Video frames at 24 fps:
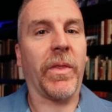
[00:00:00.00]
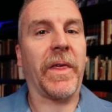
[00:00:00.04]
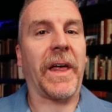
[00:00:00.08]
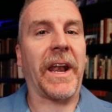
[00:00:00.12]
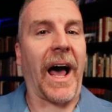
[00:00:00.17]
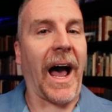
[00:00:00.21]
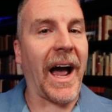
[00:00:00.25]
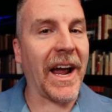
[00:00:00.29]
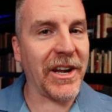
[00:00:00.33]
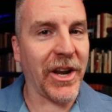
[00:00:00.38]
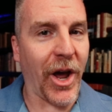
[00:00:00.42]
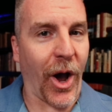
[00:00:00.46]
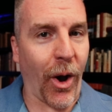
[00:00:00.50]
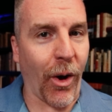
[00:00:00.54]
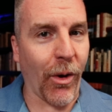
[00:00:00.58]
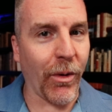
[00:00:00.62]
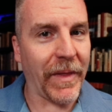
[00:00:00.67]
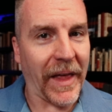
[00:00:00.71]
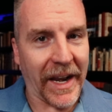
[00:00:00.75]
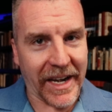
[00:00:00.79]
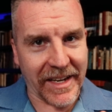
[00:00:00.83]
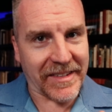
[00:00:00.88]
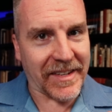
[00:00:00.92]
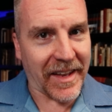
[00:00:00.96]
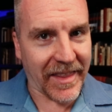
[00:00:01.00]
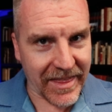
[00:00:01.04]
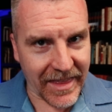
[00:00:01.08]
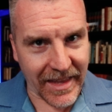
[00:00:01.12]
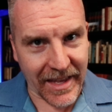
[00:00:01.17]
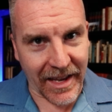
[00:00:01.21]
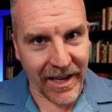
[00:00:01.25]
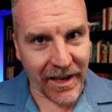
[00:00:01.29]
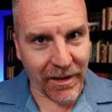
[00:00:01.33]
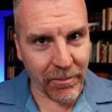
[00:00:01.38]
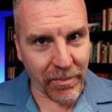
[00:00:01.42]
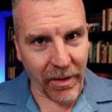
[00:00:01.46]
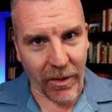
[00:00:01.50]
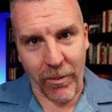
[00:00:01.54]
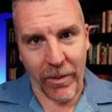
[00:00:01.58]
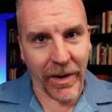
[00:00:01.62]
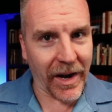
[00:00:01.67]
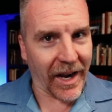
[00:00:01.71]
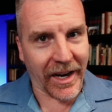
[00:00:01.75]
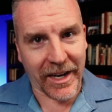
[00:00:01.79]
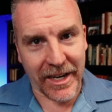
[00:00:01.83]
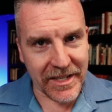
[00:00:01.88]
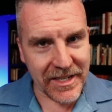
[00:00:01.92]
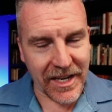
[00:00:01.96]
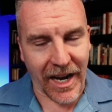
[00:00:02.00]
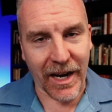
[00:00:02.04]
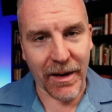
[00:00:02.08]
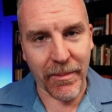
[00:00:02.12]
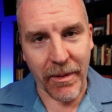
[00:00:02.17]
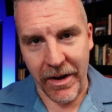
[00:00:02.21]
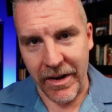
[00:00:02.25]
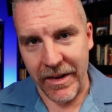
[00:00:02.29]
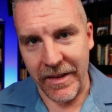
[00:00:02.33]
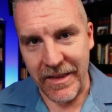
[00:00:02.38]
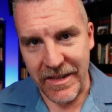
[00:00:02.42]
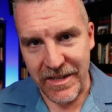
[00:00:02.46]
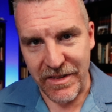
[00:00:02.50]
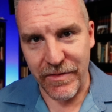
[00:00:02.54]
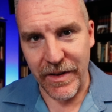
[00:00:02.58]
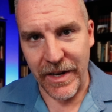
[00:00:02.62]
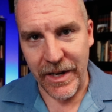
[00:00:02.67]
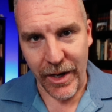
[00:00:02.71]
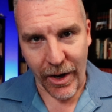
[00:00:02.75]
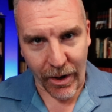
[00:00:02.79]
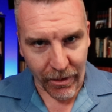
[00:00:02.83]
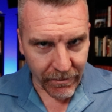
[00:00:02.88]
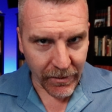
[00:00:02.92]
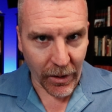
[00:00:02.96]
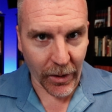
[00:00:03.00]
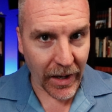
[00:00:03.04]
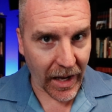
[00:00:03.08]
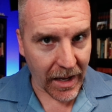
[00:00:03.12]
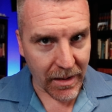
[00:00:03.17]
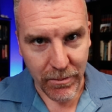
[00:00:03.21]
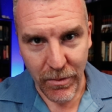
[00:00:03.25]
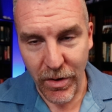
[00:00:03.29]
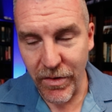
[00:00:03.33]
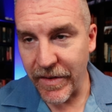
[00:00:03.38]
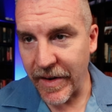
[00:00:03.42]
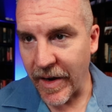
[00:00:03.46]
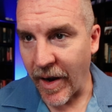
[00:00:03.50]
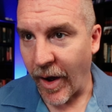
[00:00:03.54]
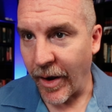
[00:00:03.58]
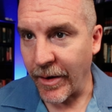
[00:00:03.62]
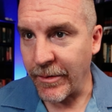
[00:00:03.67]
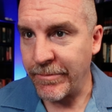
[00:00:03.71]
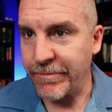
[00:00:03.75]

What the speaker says: that I know that it's a thing, but we're not going to talk about it in this video. Okay, moving on.